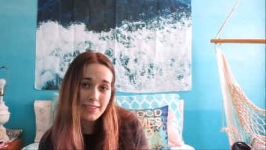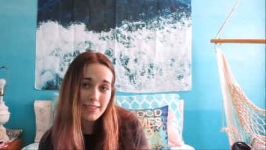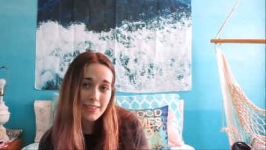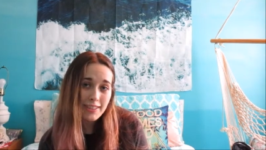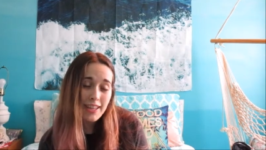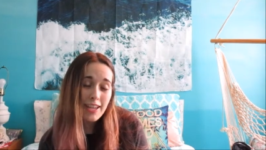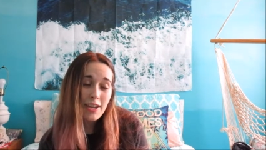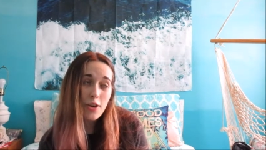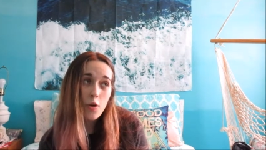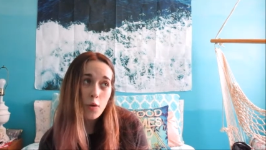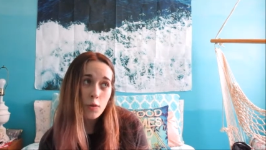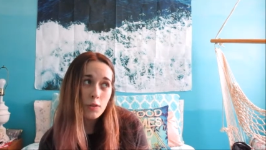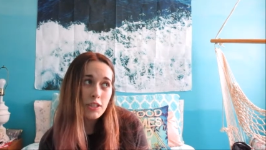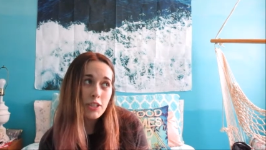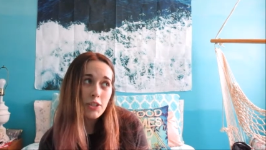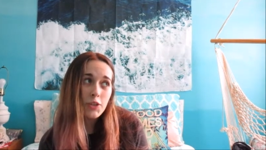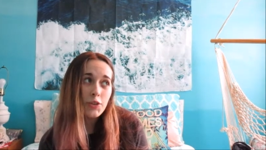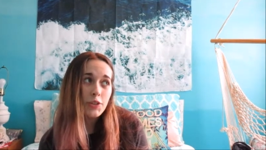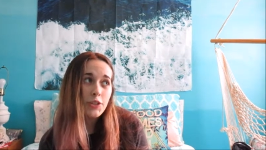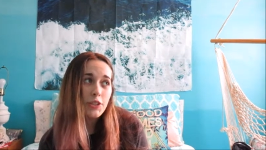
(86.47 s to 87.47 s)
Like,
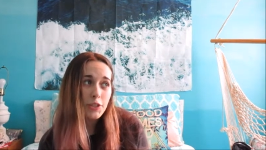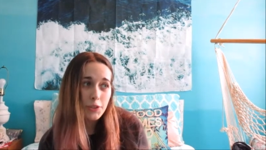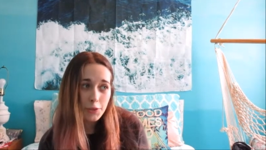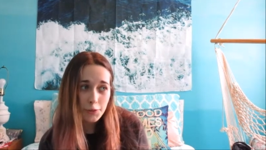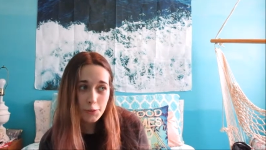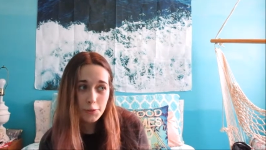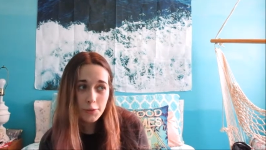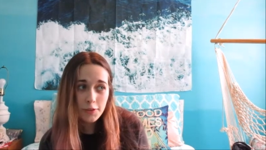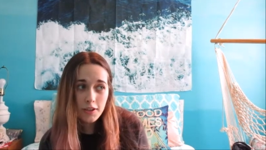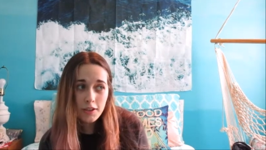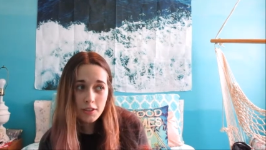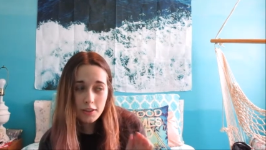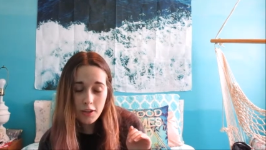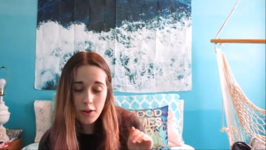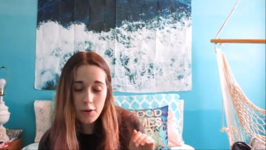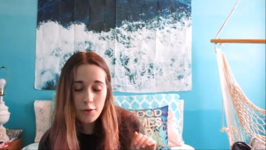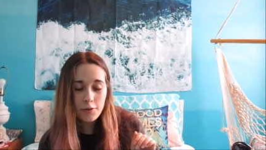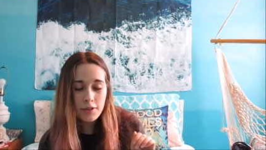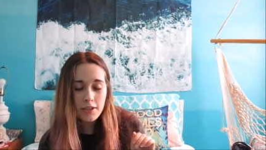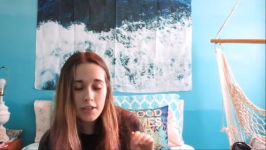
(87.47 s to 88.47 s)
Holding On To You
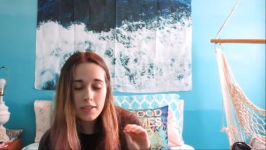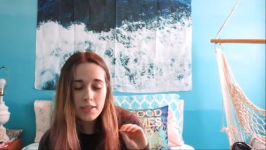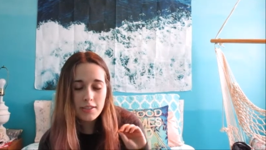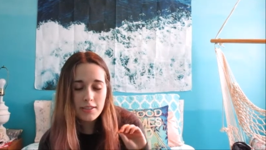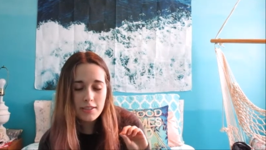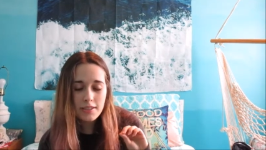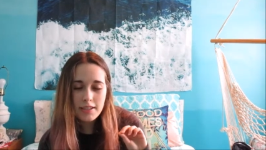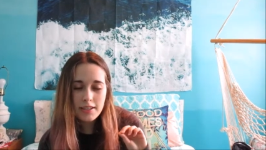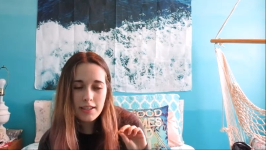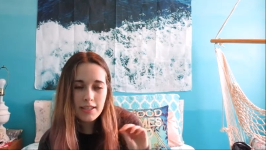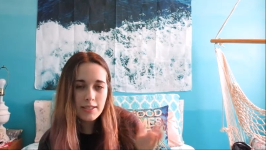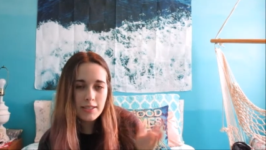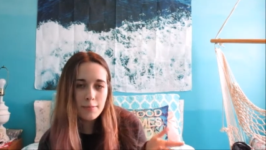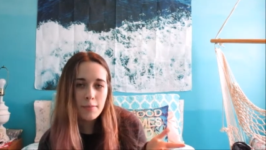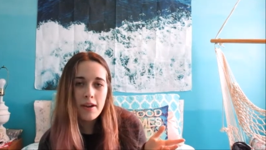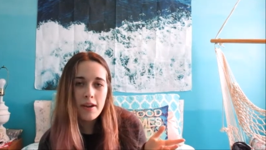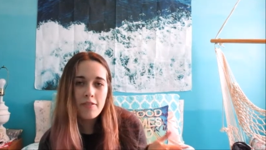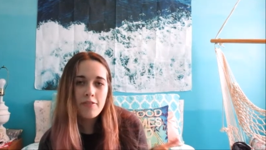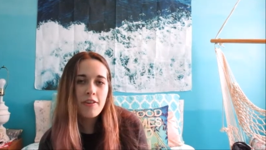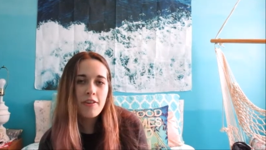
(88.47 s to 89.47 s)
alone is, is
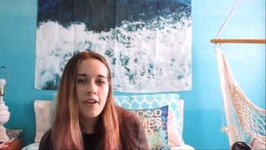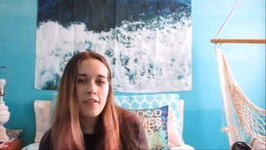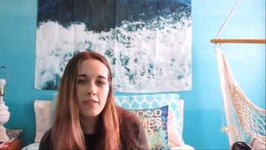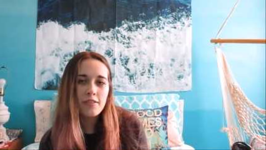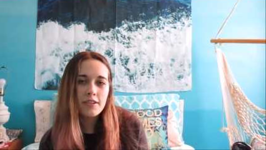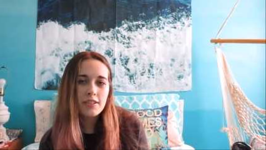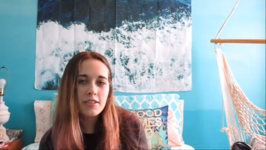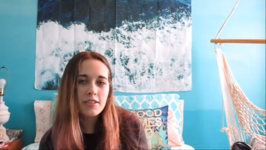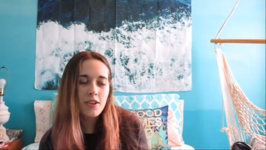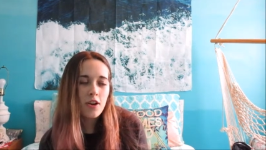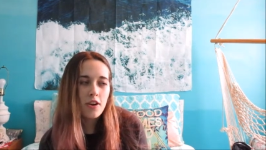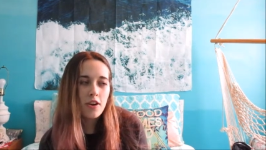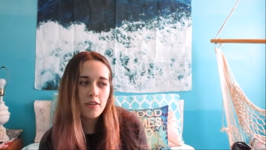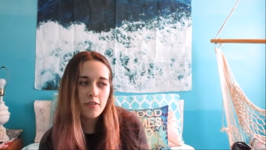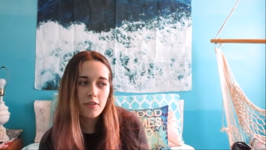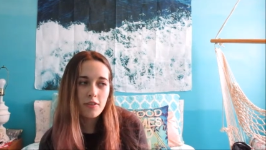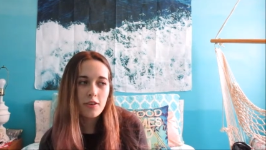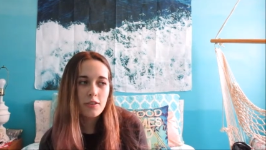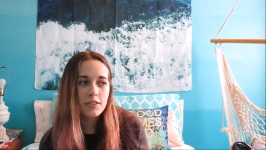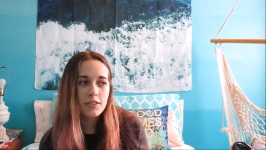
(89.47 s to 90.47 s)
my favorite song
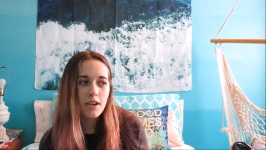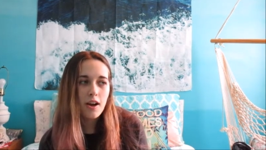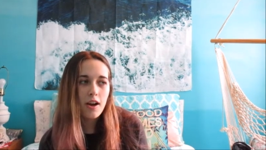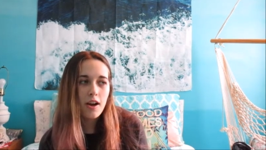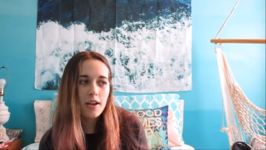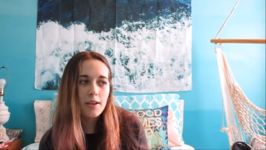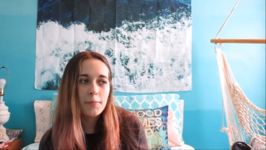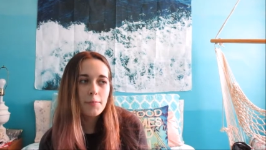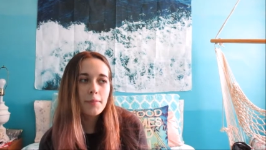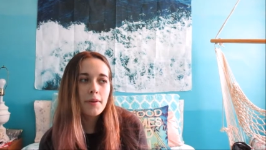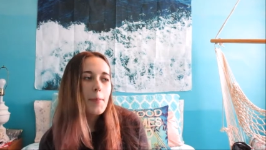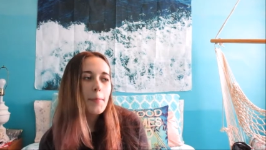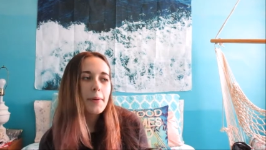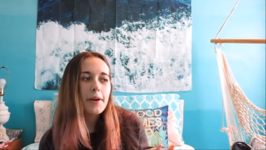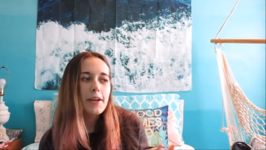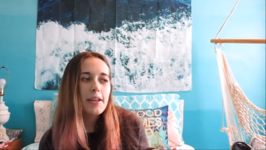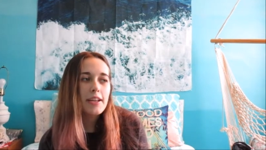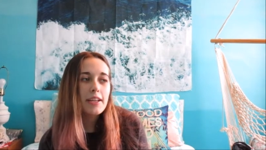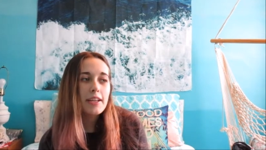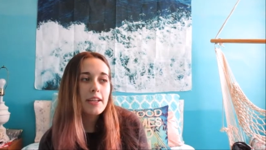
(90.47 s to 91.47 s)
of all time,
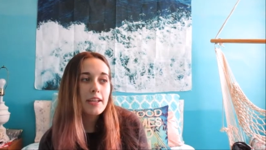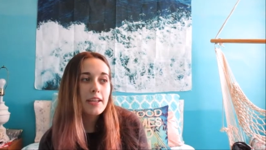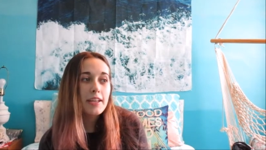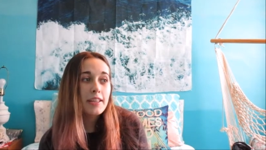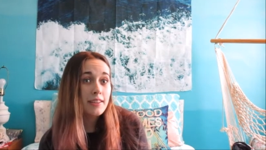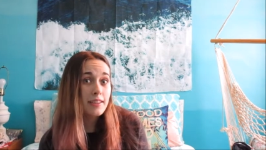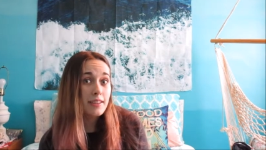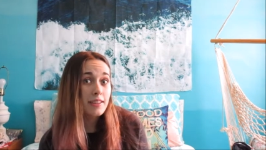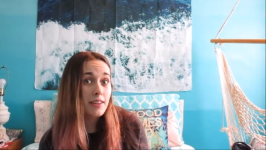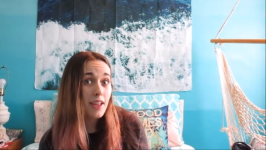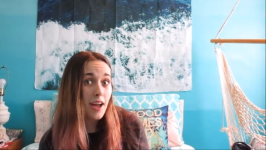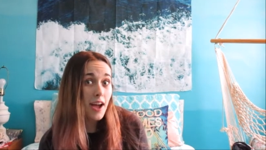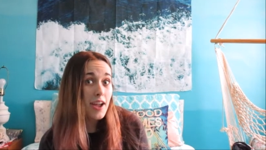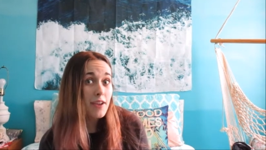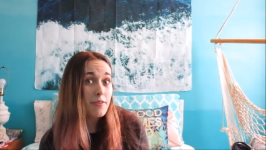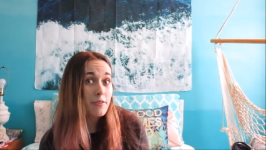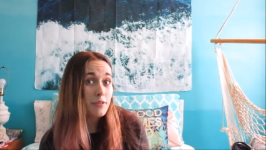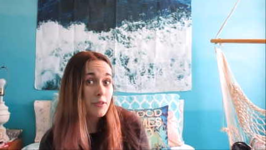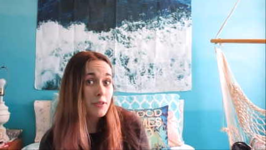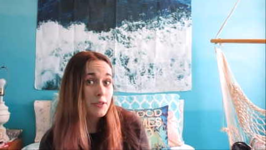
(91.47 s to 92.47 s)
but in the
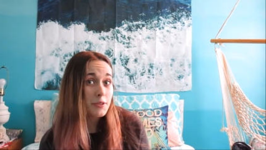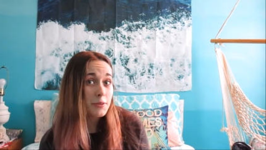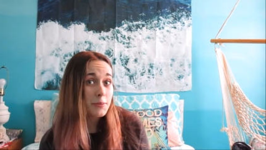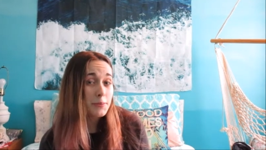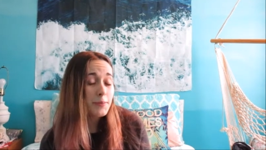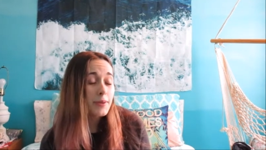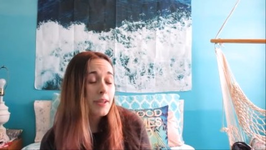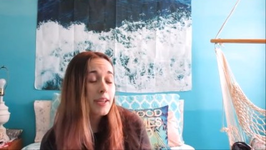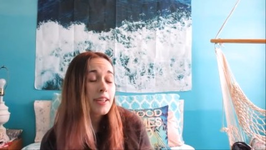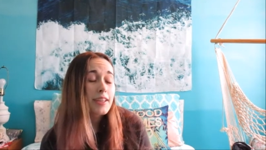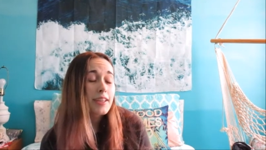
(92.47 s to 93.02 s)
live room